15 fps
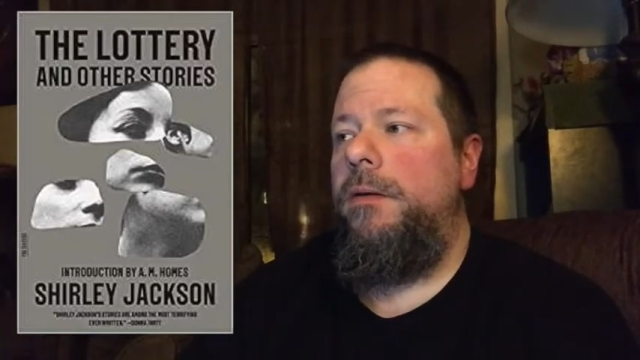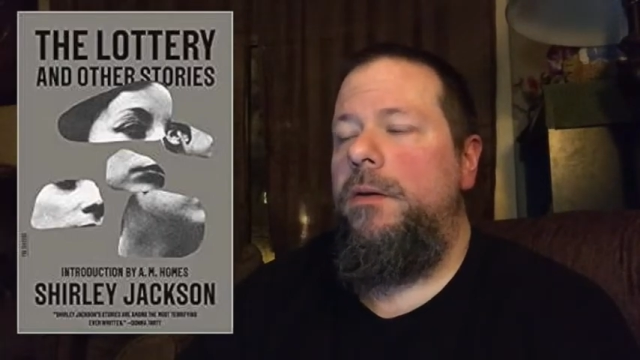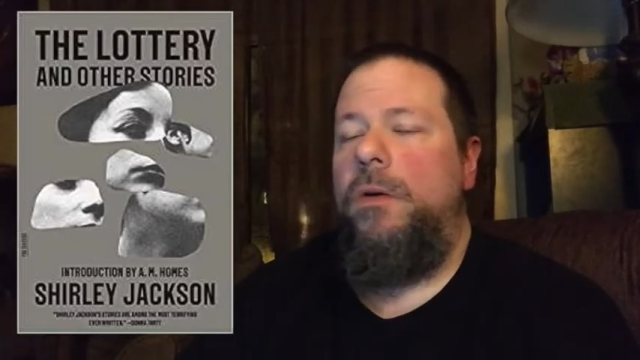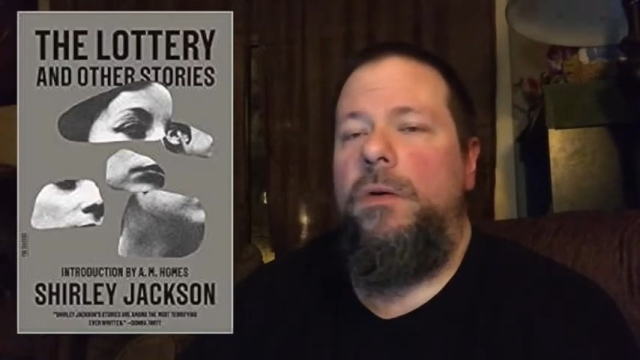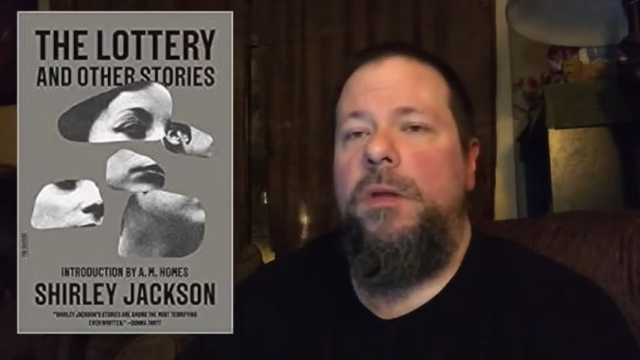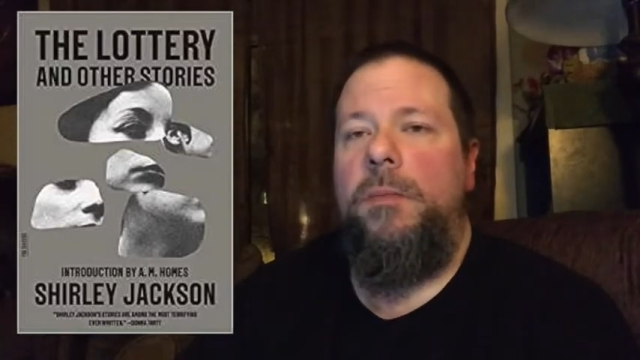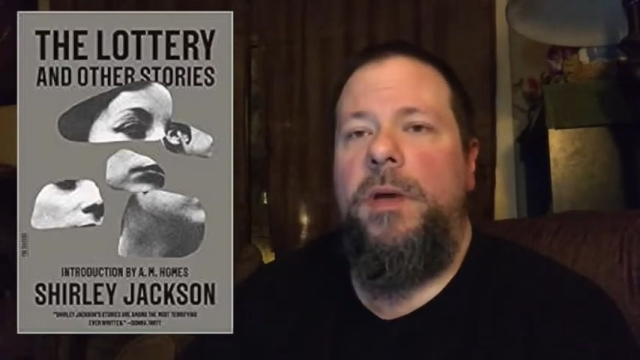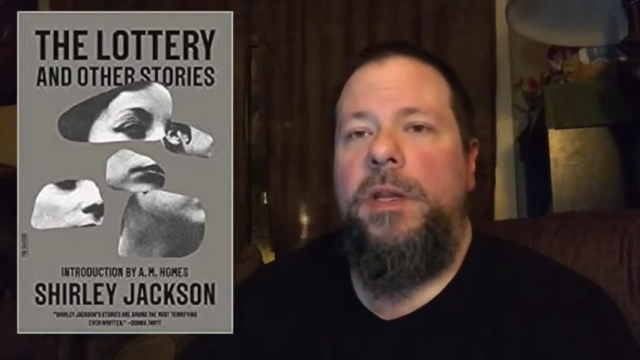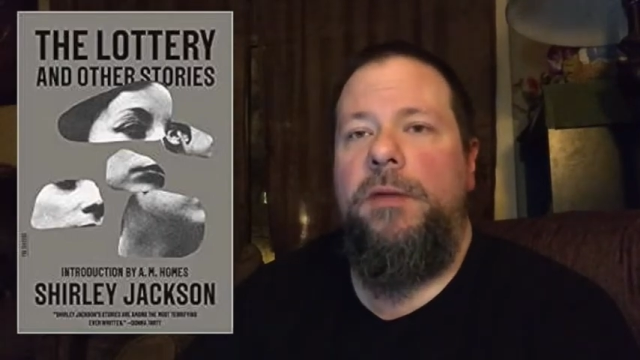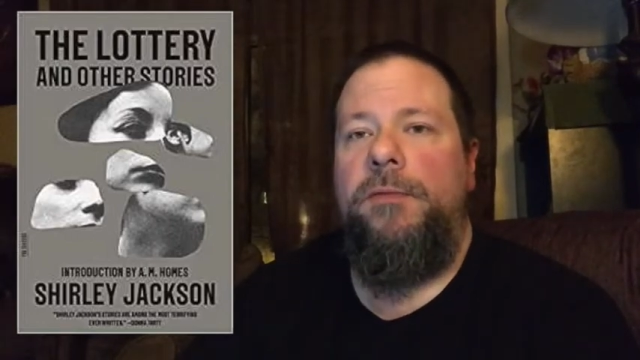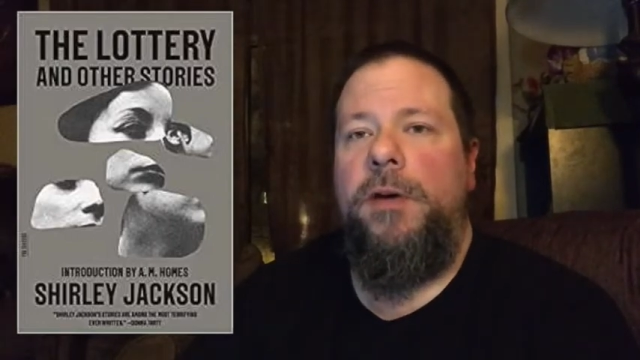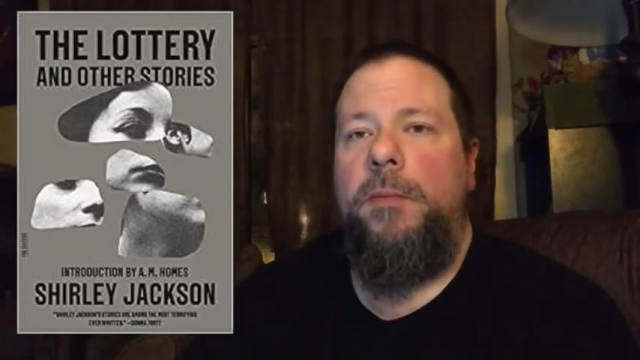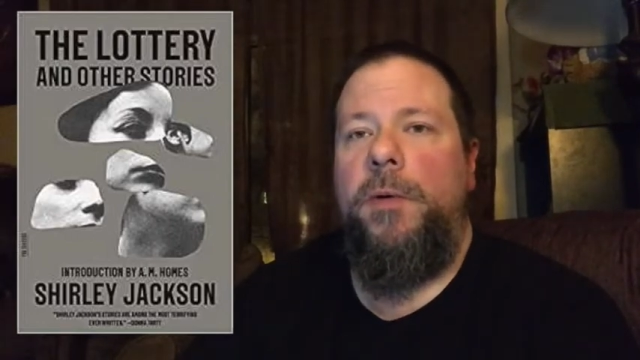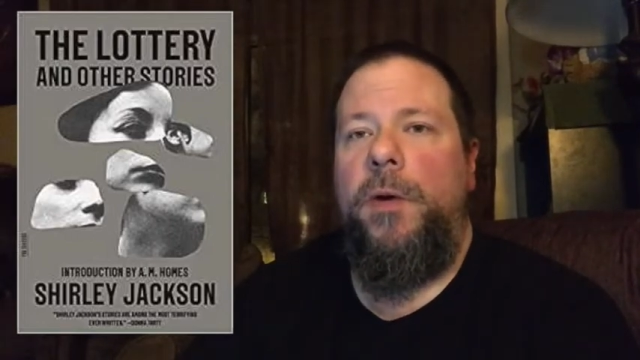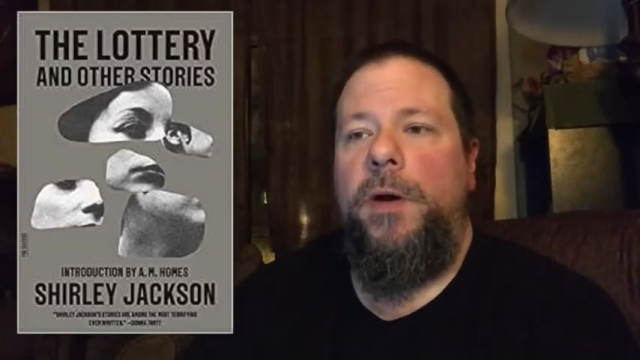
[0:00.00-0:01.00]
you know the month of
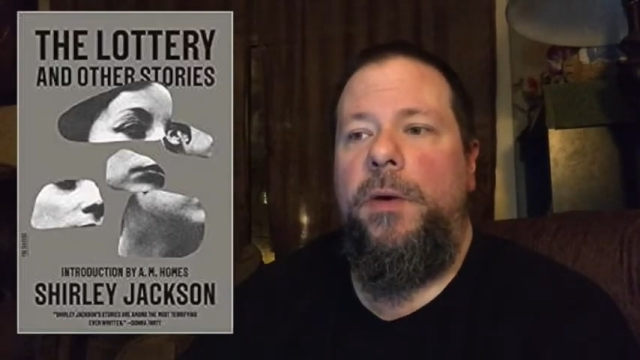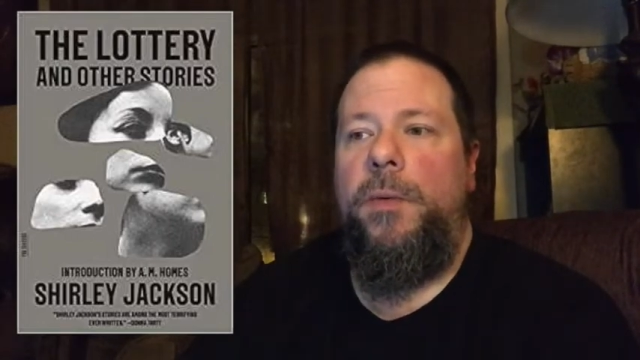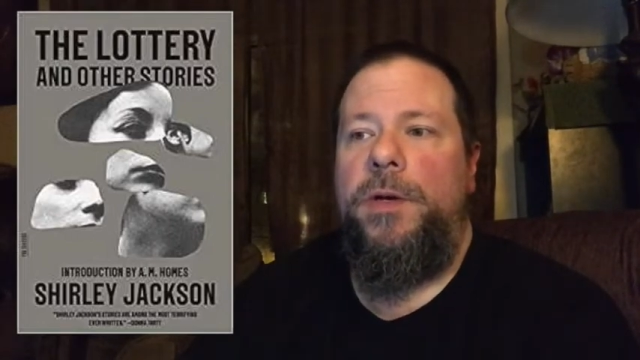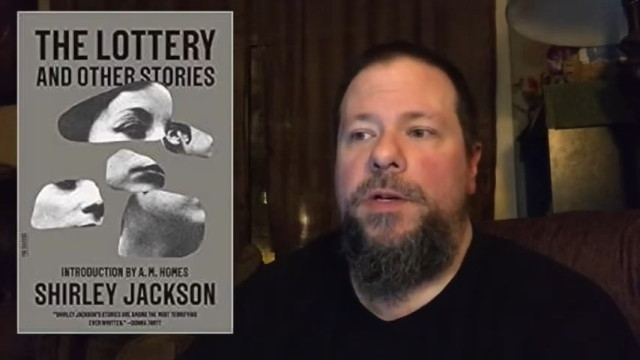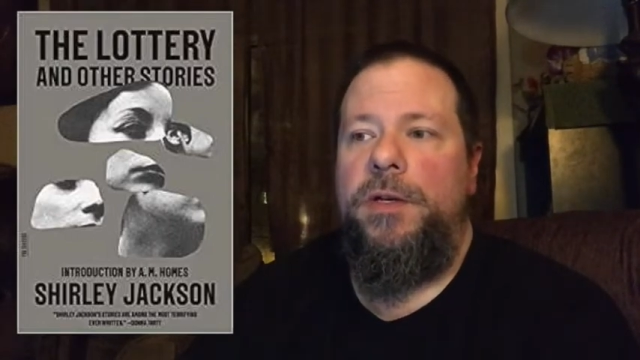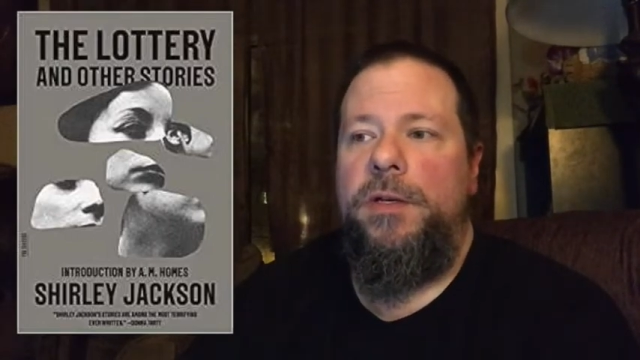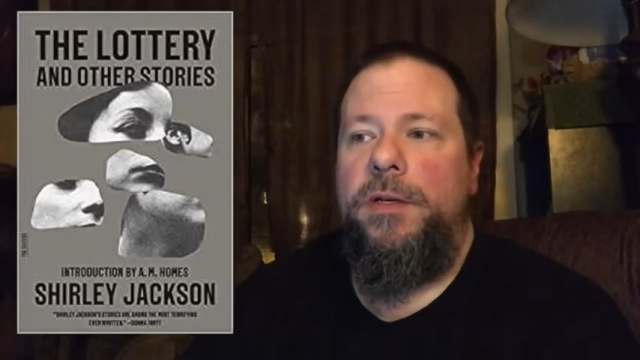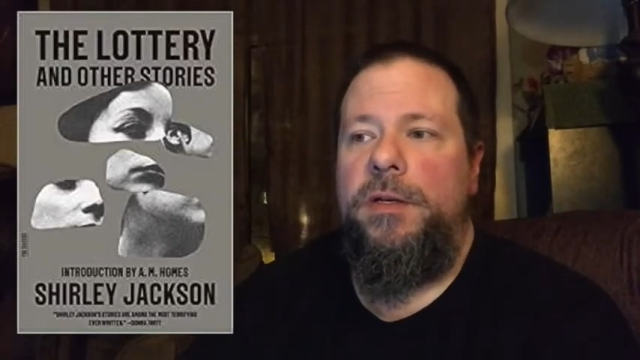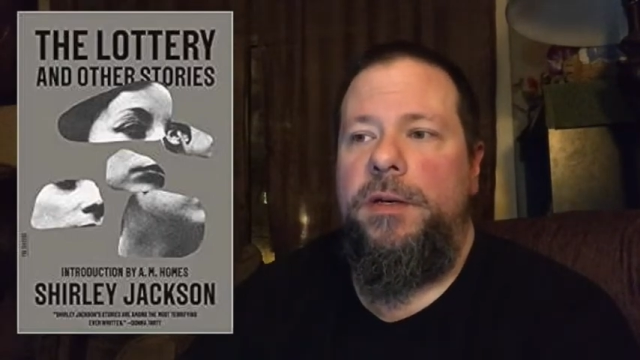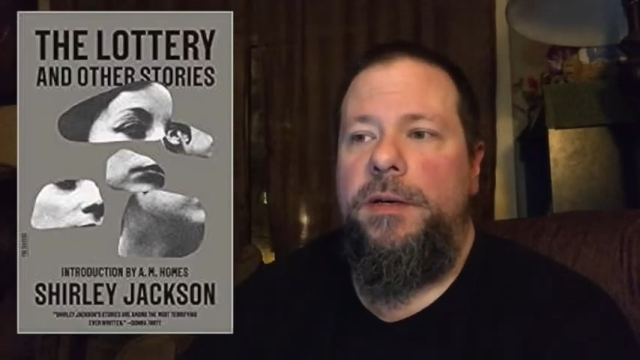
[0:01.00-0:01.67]
February, which is